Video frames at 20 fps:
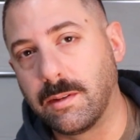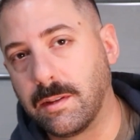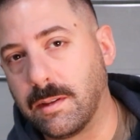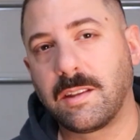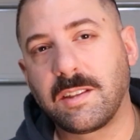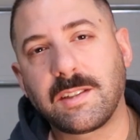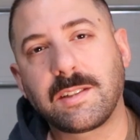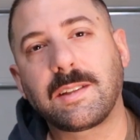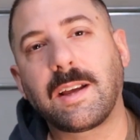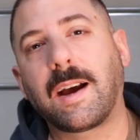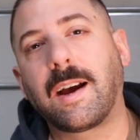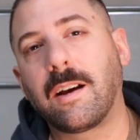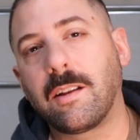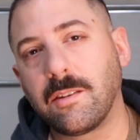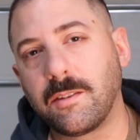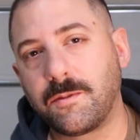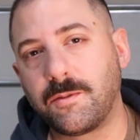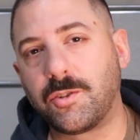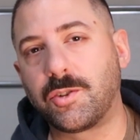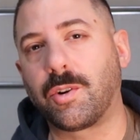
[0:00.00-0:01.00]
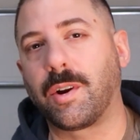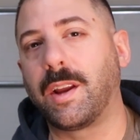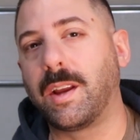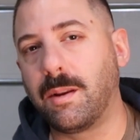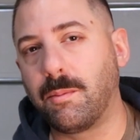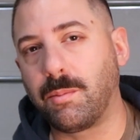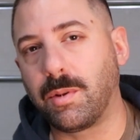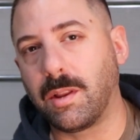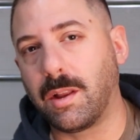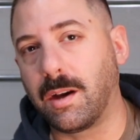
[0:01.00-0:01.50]
the style of
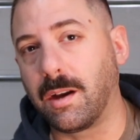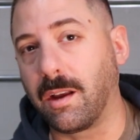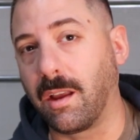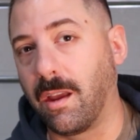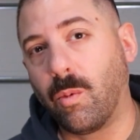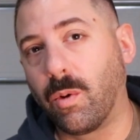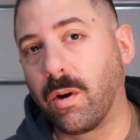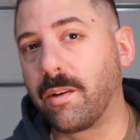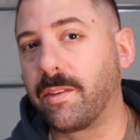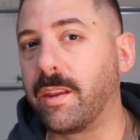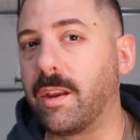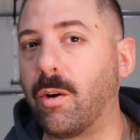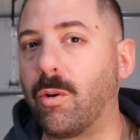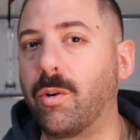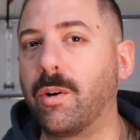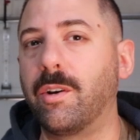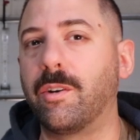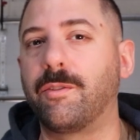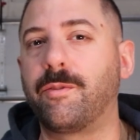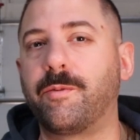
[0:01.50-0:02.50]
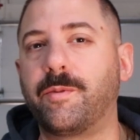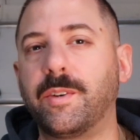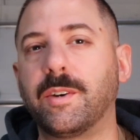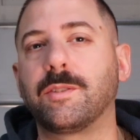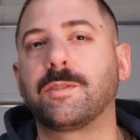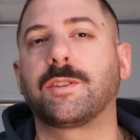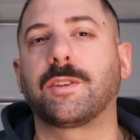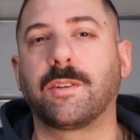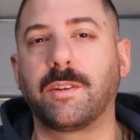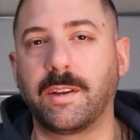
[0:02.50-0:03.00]
drain plug, where the oil
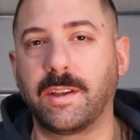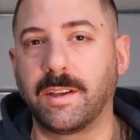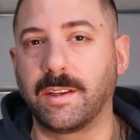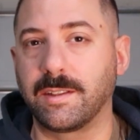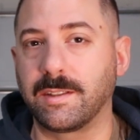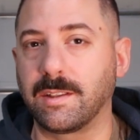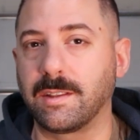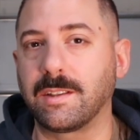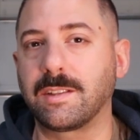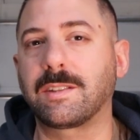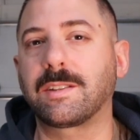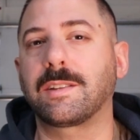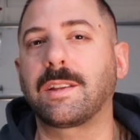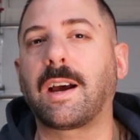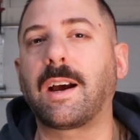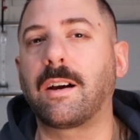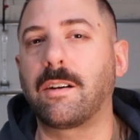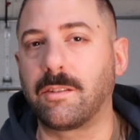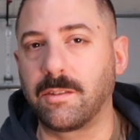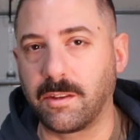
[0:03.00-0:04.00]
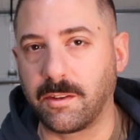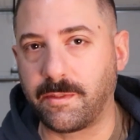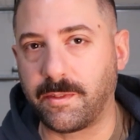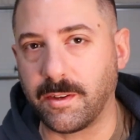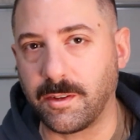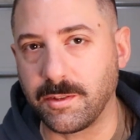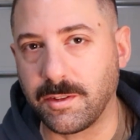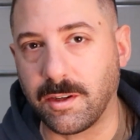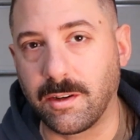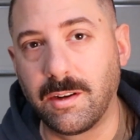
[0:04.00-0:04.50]
filter is and the style of the
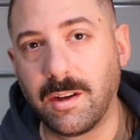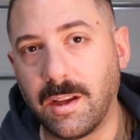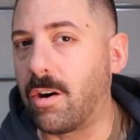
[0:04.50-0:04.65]
filter,